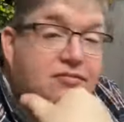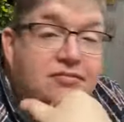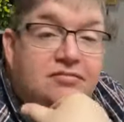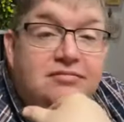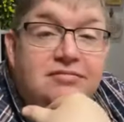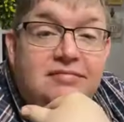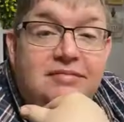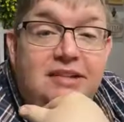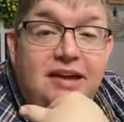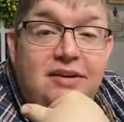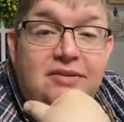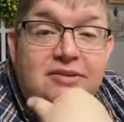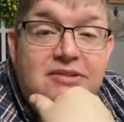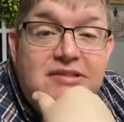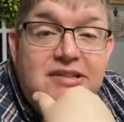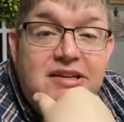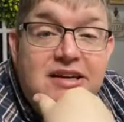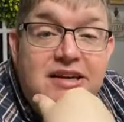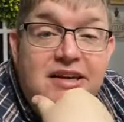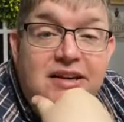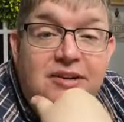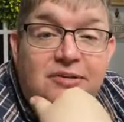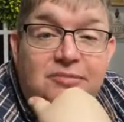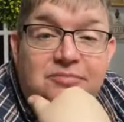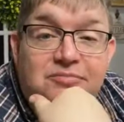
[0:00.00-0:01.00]
and that
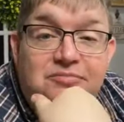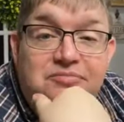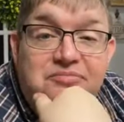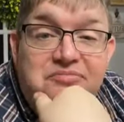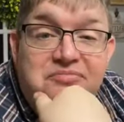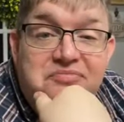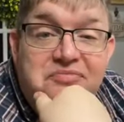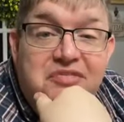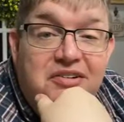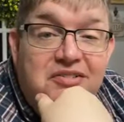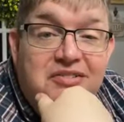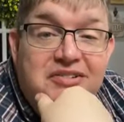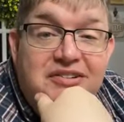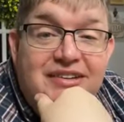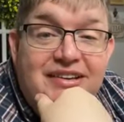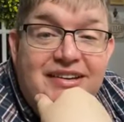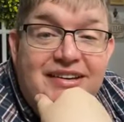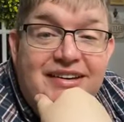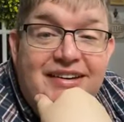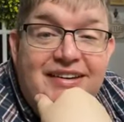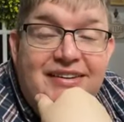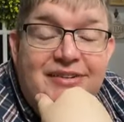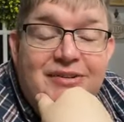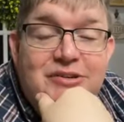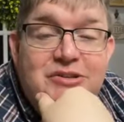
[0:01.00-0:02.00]
was it. That
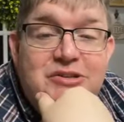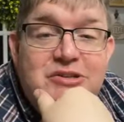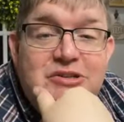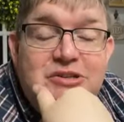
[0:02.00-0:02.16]
was it.